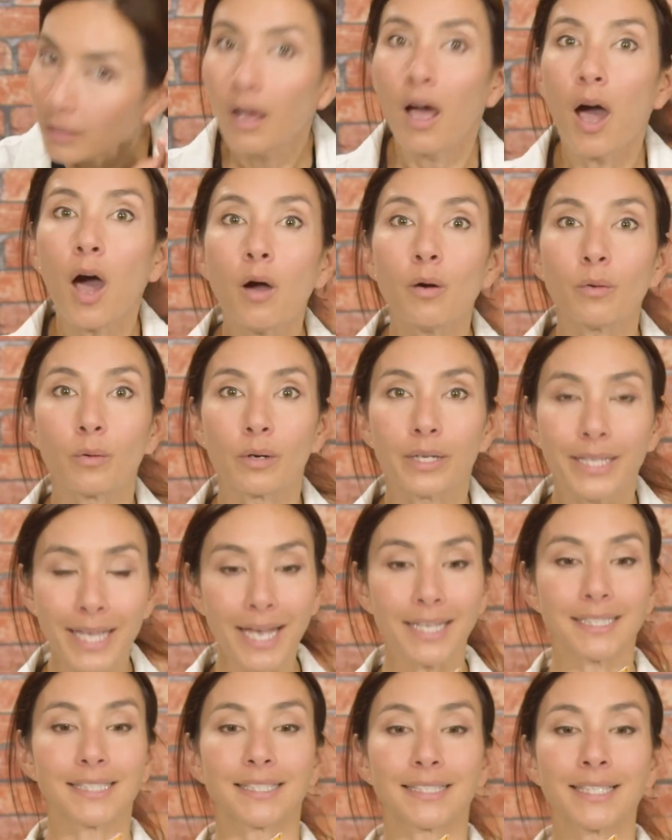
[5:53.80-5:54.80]
Oh,
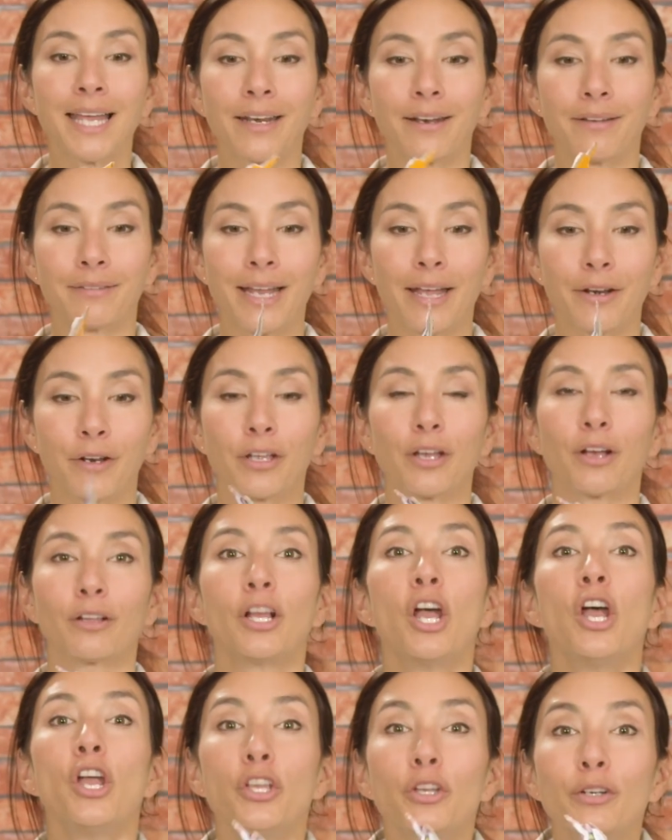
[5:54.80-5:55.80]
yes,
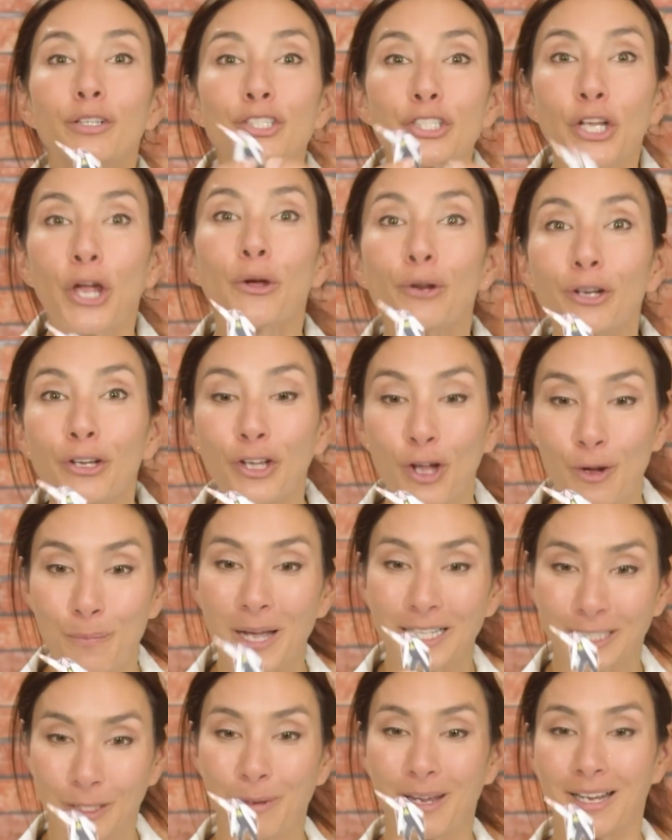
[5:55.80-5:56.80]
Nanogirl. You can totally go
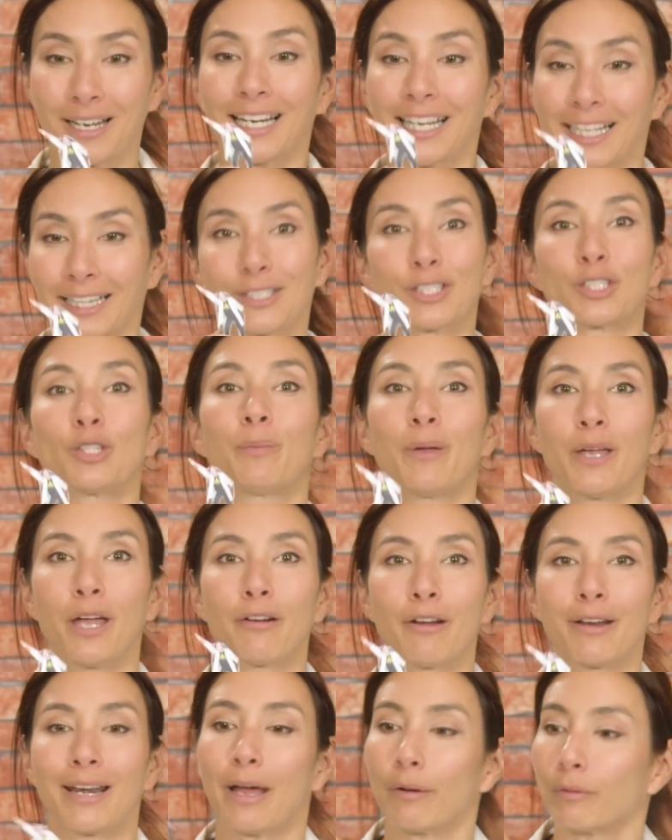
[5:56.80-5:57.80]
back to being a little
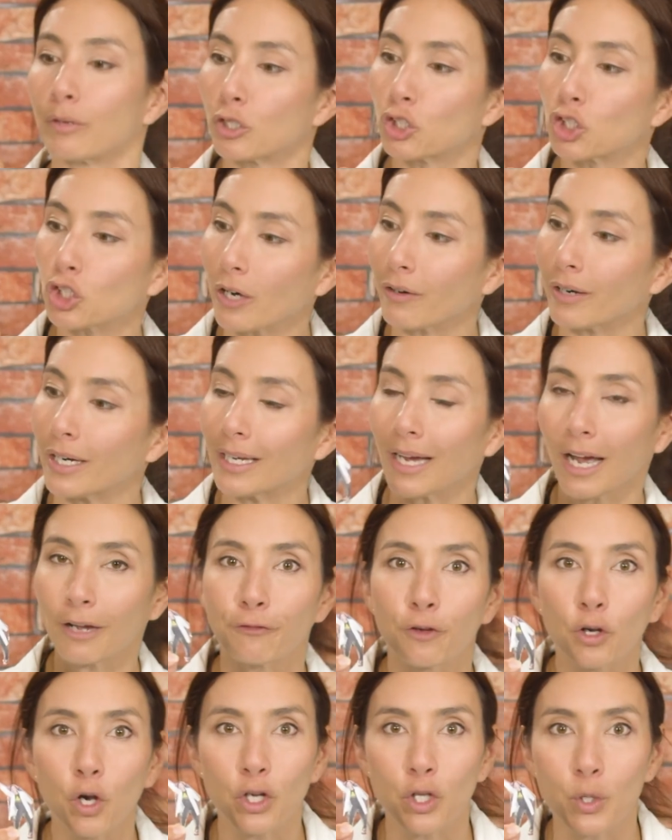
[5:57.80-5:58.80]
superhero now. Sorry, I
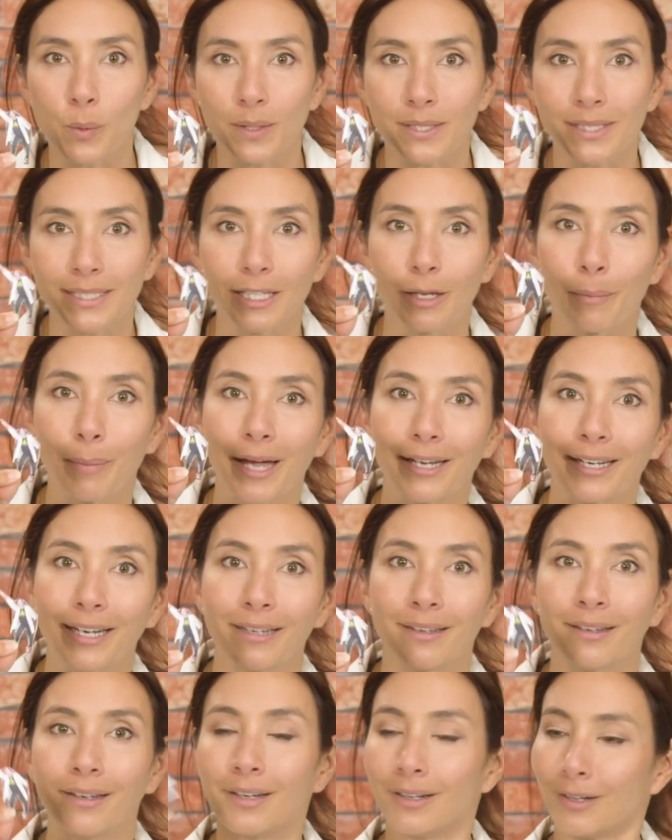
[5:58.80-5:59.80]
forgot you were still a
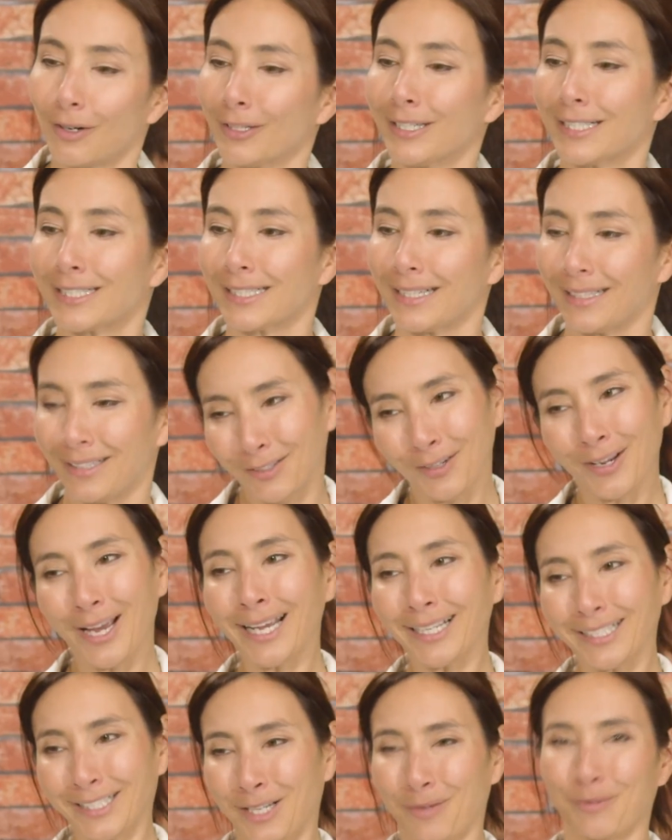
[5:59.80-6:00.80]
baddie. Honestly, your
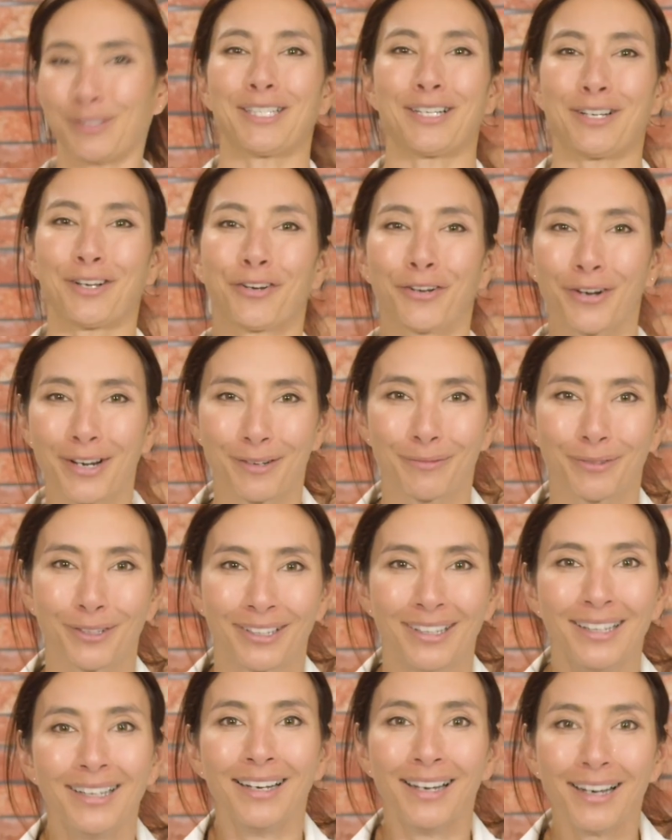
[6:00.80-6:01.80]
acting was
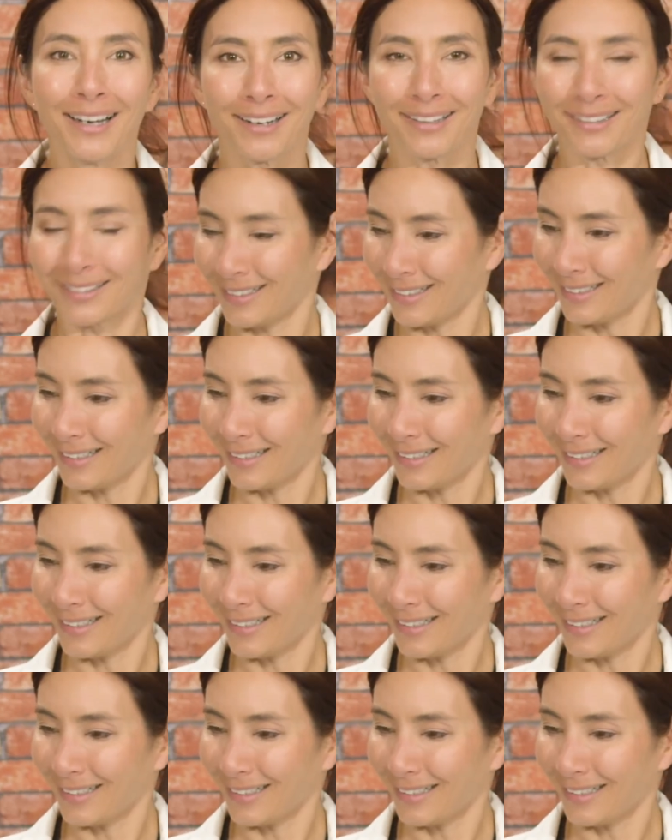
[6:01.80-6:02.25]
incredible. Huh.